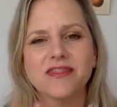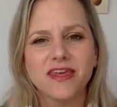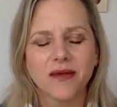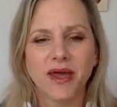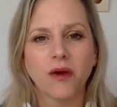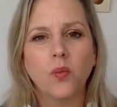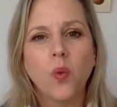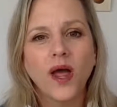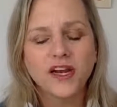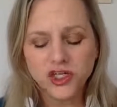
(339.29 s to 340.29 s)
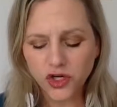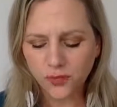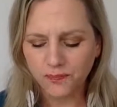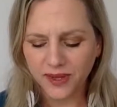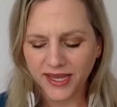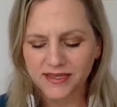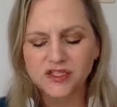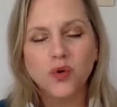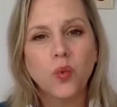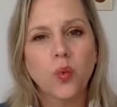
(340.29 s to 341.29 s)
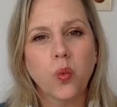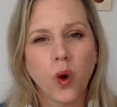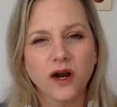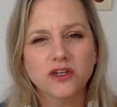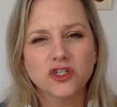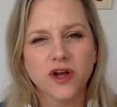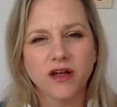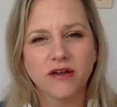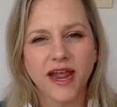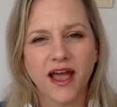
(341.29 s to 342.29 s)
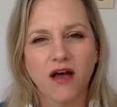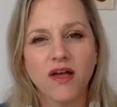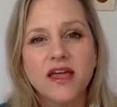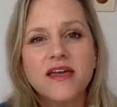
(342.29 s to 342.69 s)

Think about it. What is your biggest work struggle now?